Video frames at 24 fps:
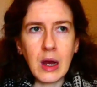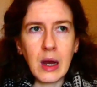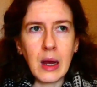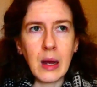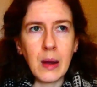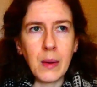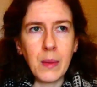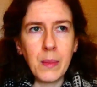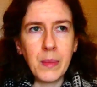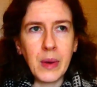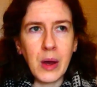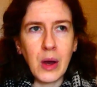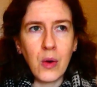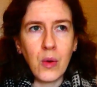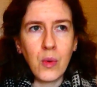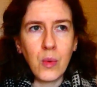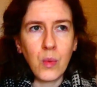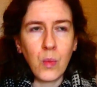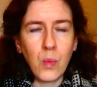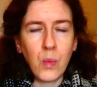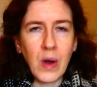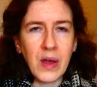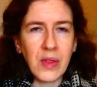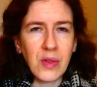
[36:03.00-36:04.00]

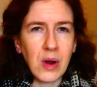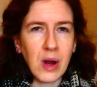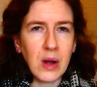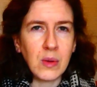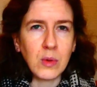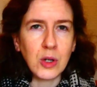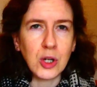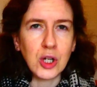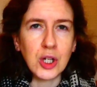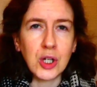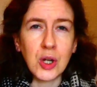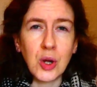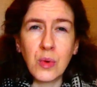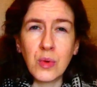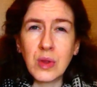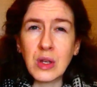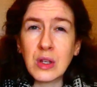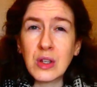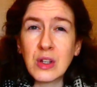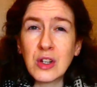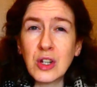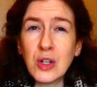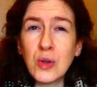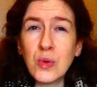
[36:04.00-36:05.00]
about whether I will show
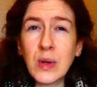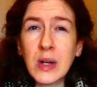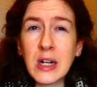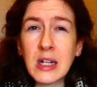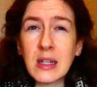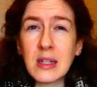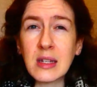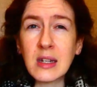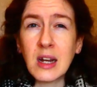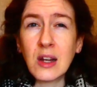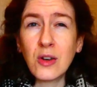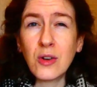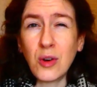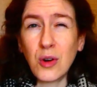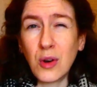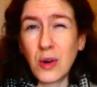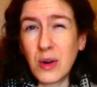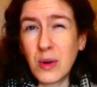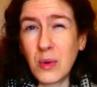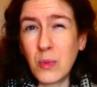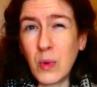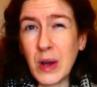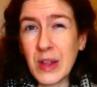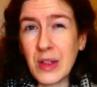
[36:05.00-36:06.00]
this to you when it's done
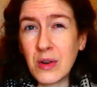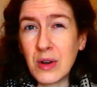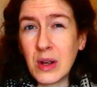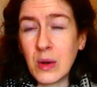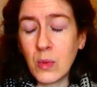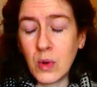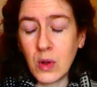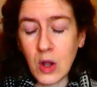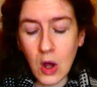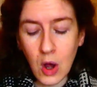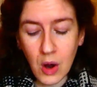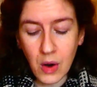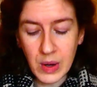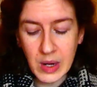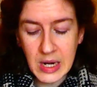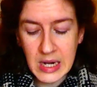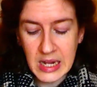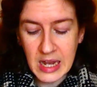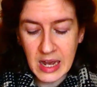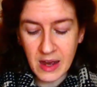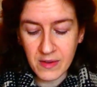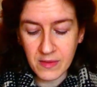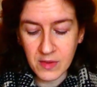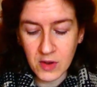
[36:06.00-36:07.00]
or whether it will
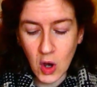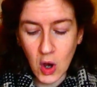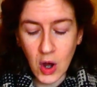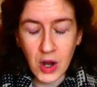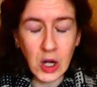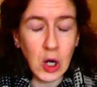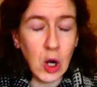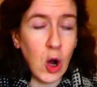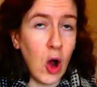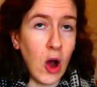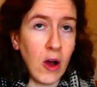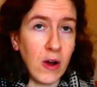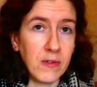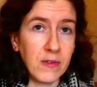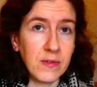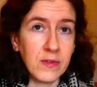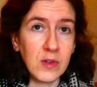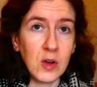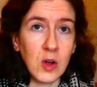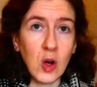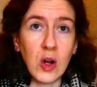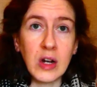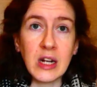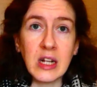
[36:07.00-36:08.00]
already have gone
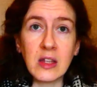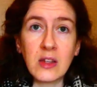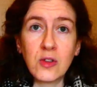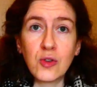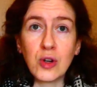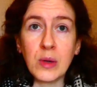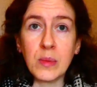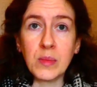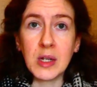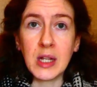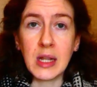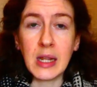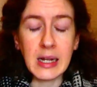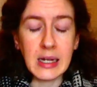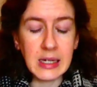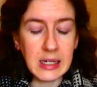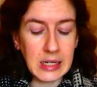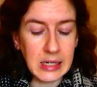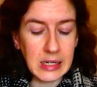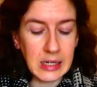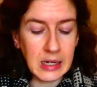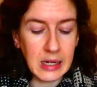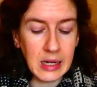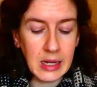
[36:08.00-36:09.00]
off on its trip to
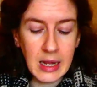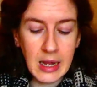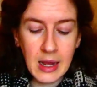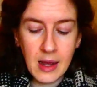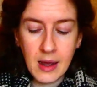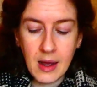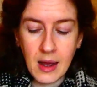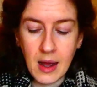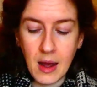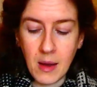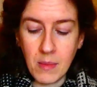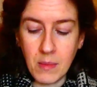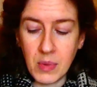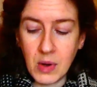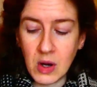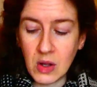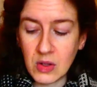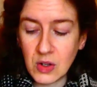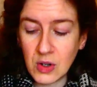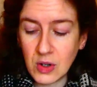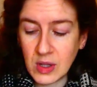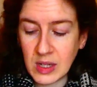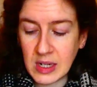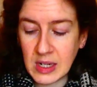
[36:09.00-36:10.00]
London. But I'll
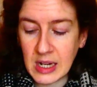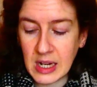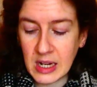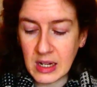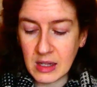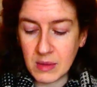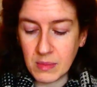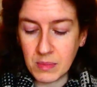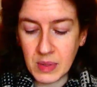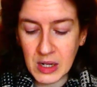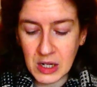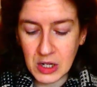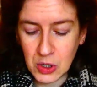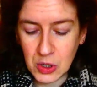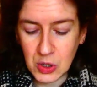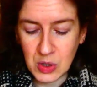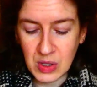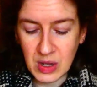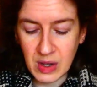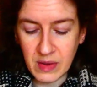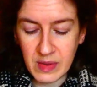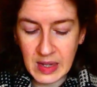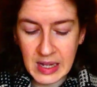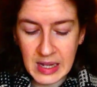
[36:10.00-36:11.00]
certainly take some
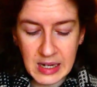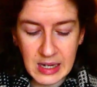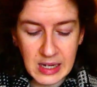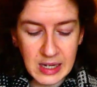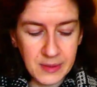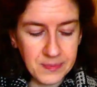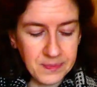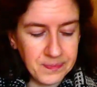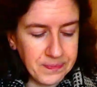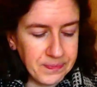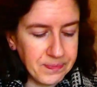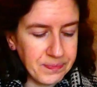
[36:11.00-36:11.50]
pictures of it,